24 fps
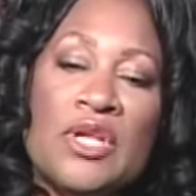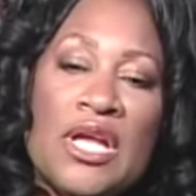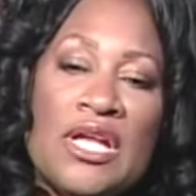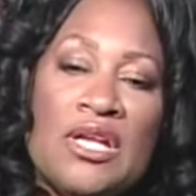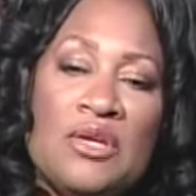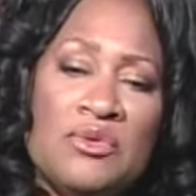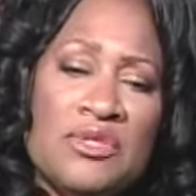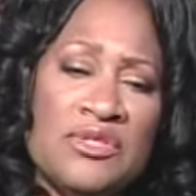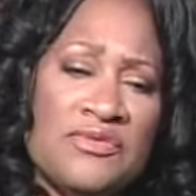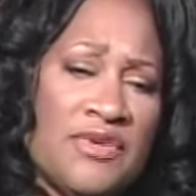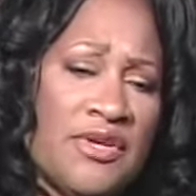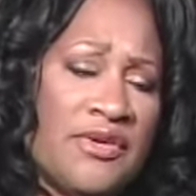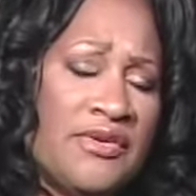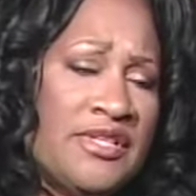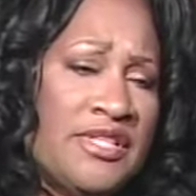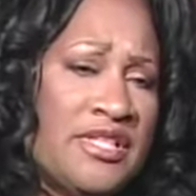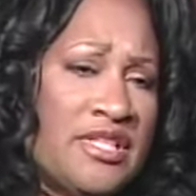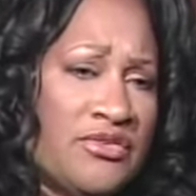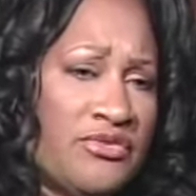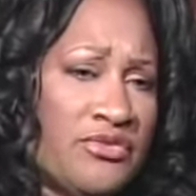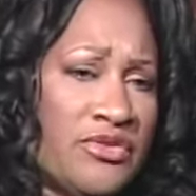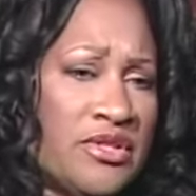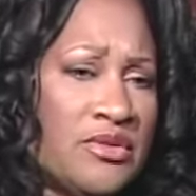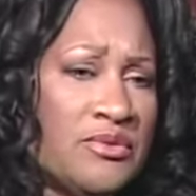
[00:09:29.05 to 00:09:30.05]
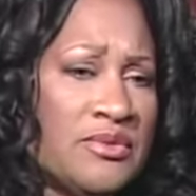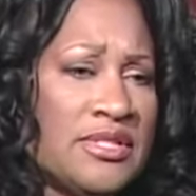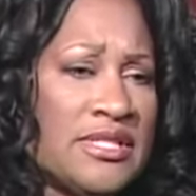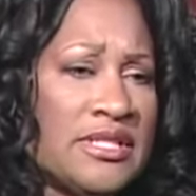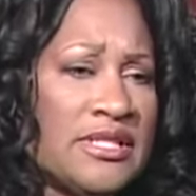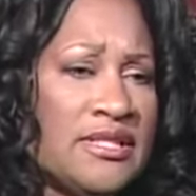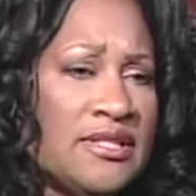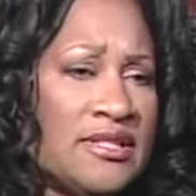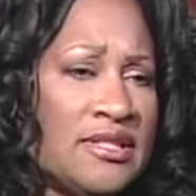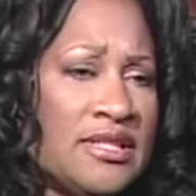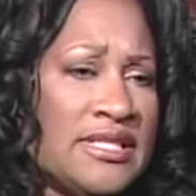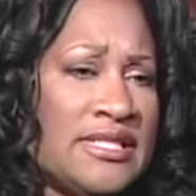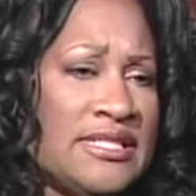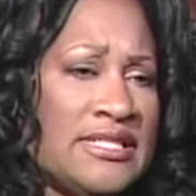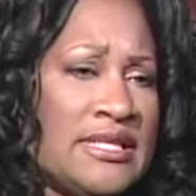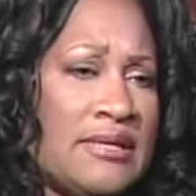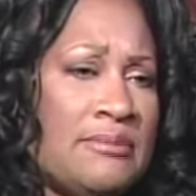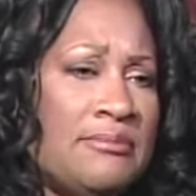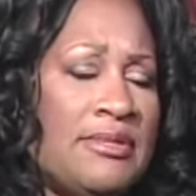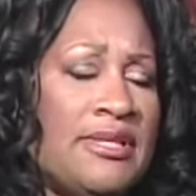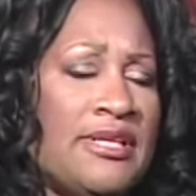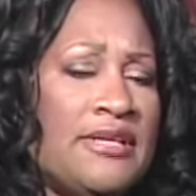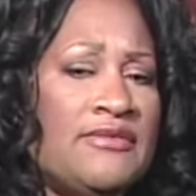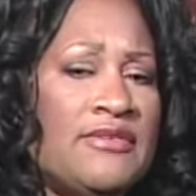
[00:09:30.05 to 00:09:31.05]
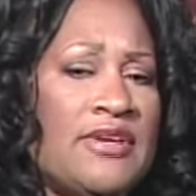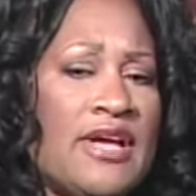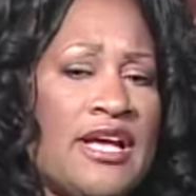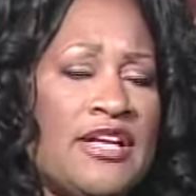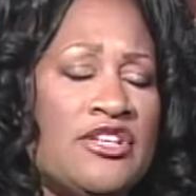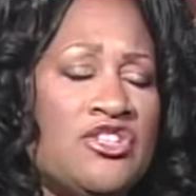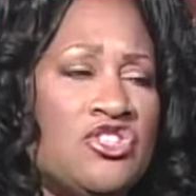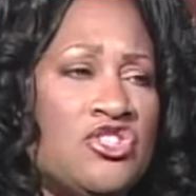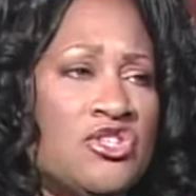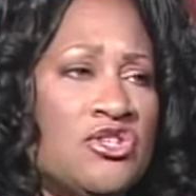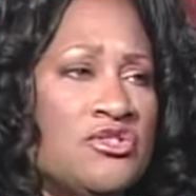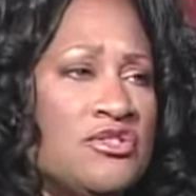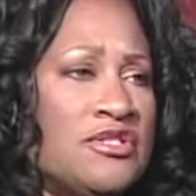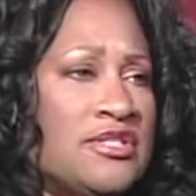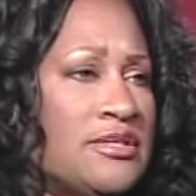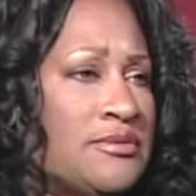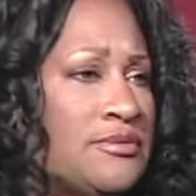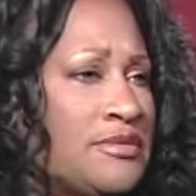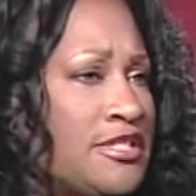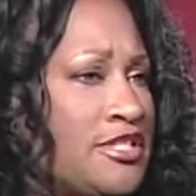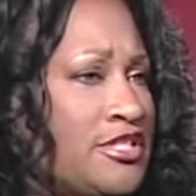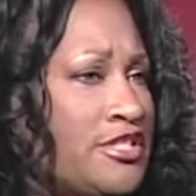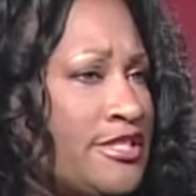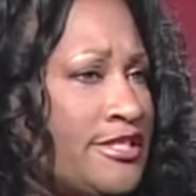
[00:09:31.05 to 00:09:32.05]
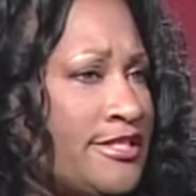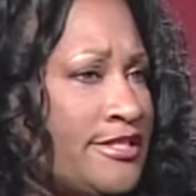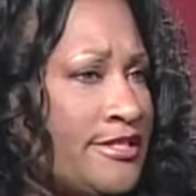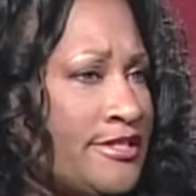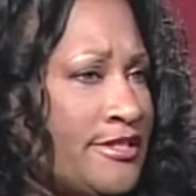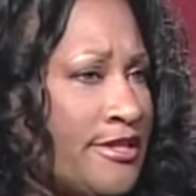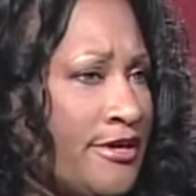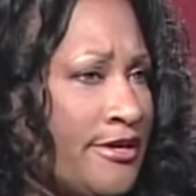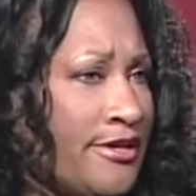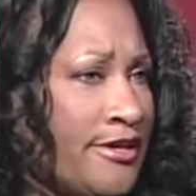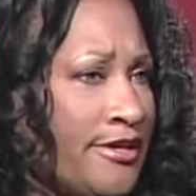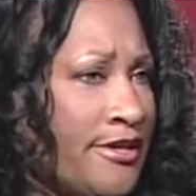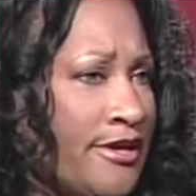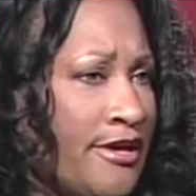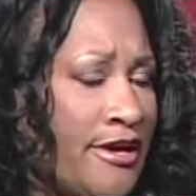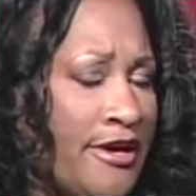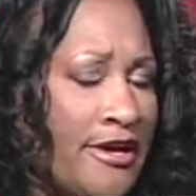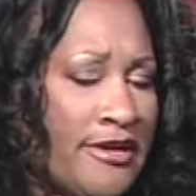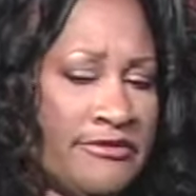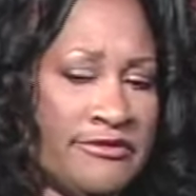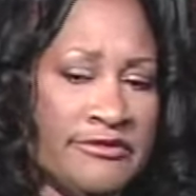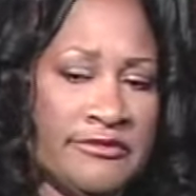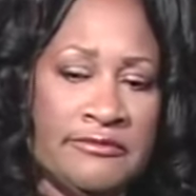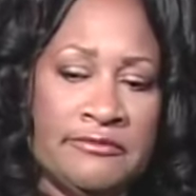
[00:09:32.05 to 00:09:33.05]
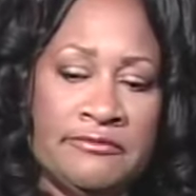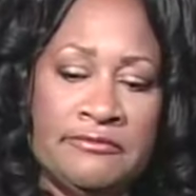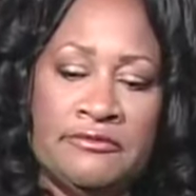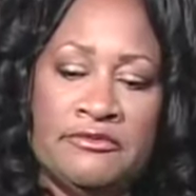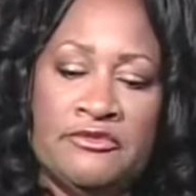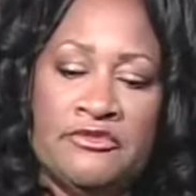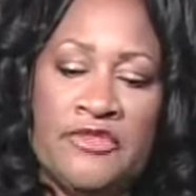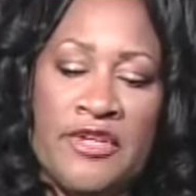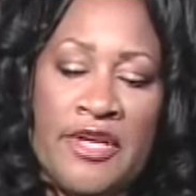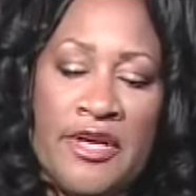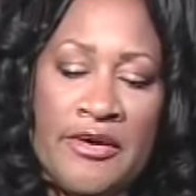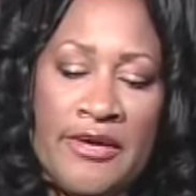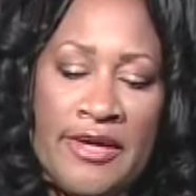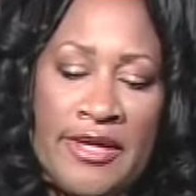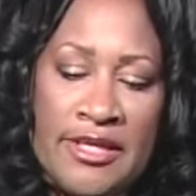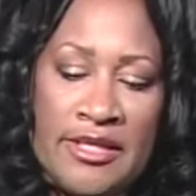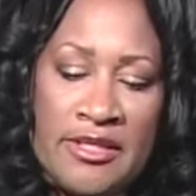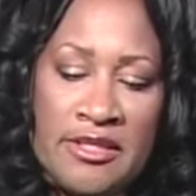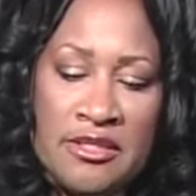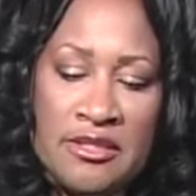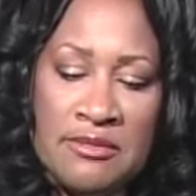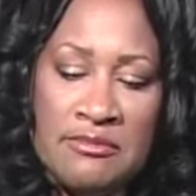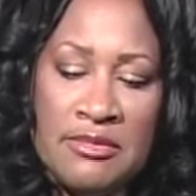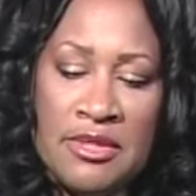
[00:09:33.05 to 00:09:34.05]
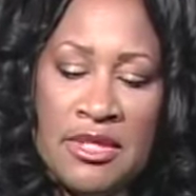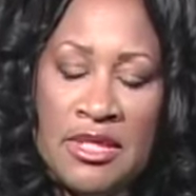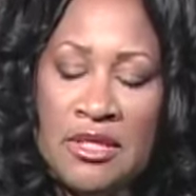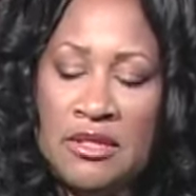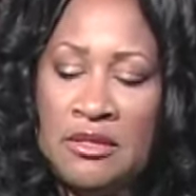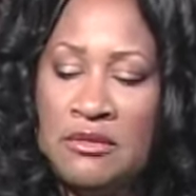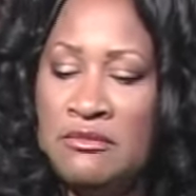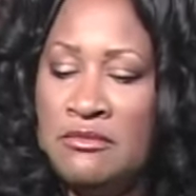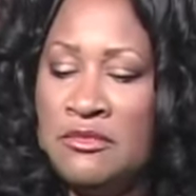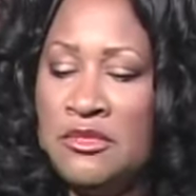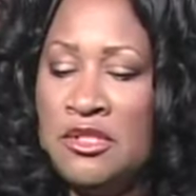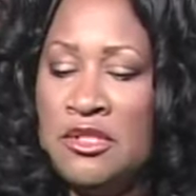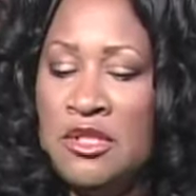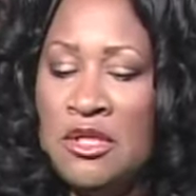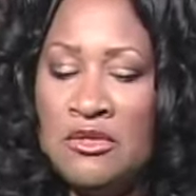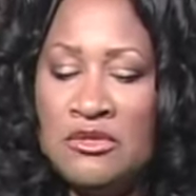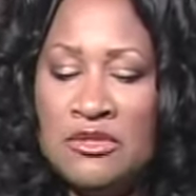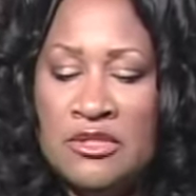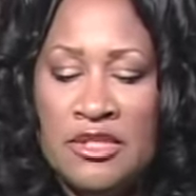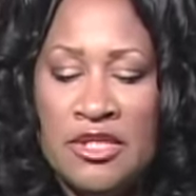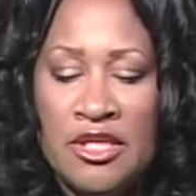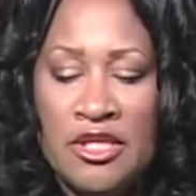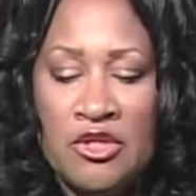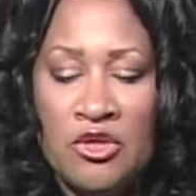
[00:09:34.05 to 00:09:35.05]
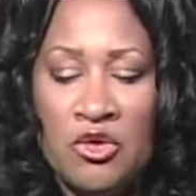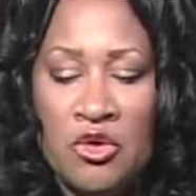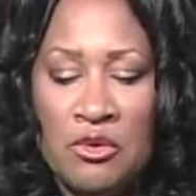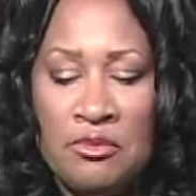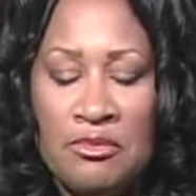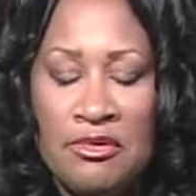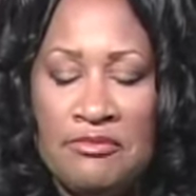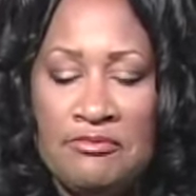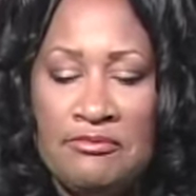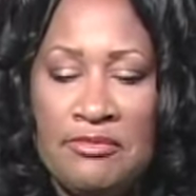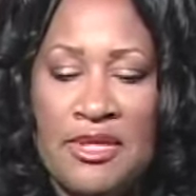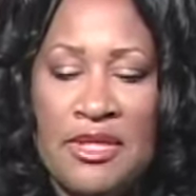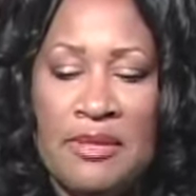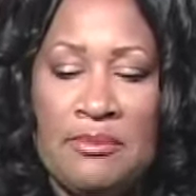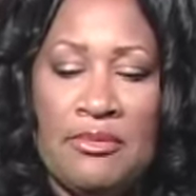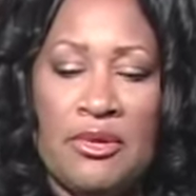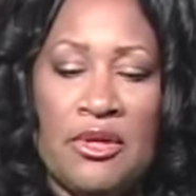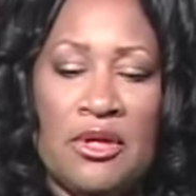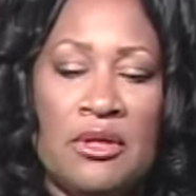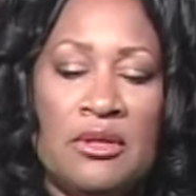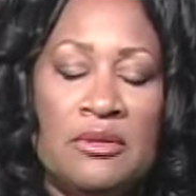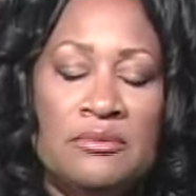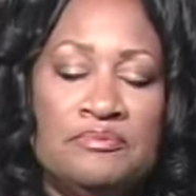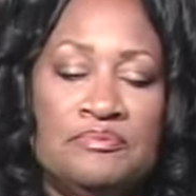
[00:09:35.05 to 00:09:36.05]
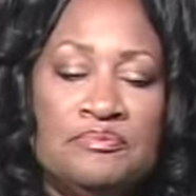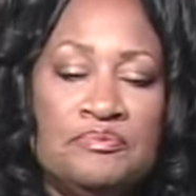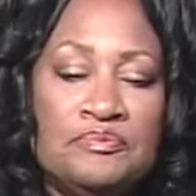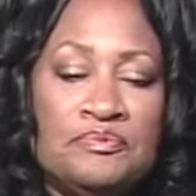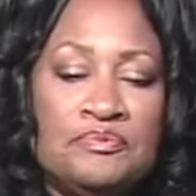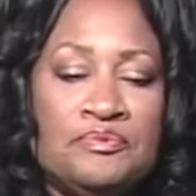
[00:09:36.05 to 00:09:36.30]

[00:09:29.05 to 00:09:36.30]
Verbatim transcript: And it was very different. It was a little Assembly of God church that was just starting off, very intimate, close knit group of people